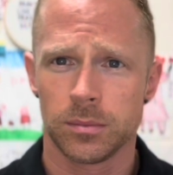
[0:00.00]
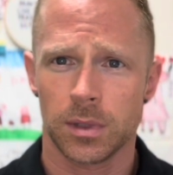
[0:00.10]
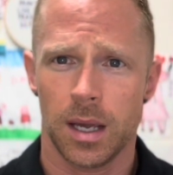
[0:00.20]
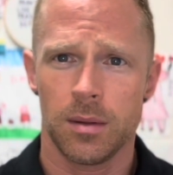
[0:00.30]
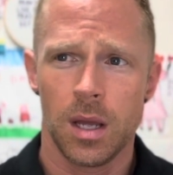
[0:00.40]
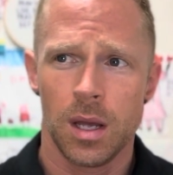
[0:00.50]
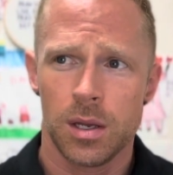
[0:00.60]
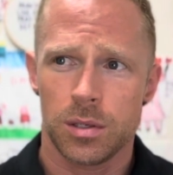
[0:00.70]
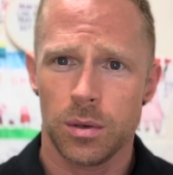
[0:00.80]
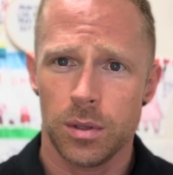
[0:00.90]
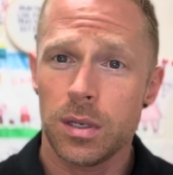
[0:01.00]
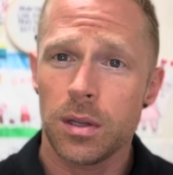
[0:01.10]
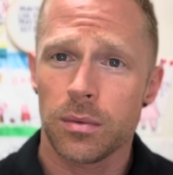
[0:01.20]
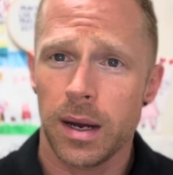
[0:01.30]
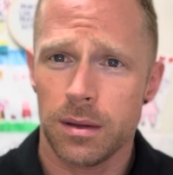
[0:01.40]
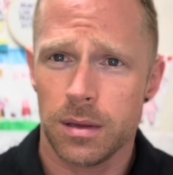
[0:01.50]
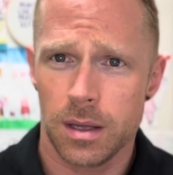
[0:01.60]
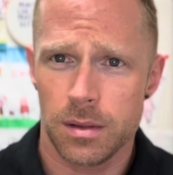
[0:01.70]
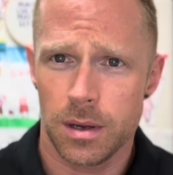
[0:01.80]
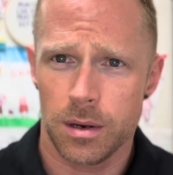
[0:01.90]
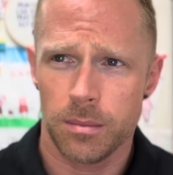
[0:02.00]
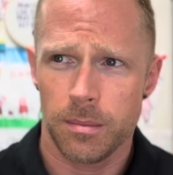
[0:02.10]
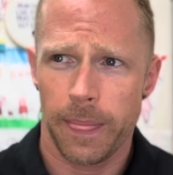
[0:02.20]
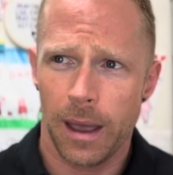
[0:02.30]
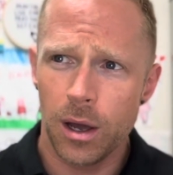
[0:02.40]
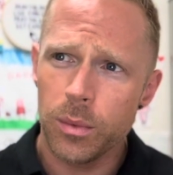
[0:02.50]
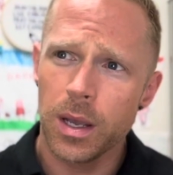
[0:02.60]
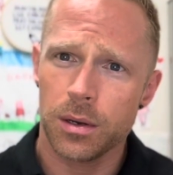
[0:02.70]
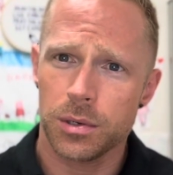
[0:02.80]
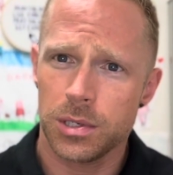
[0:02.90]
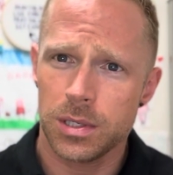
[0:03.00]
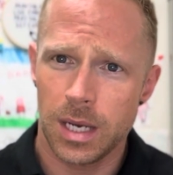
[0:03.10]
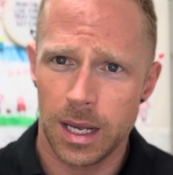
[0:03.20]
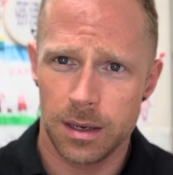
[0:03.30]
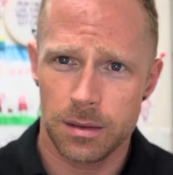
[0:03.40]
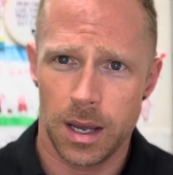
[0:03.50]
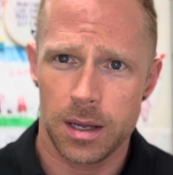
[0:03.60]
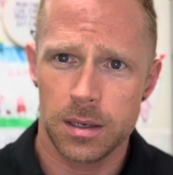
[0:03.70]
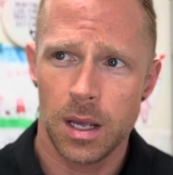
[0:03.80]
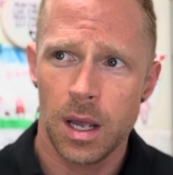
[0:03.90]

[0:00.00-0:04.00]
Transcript: Okay? So you did the right thing there. How do we understand that?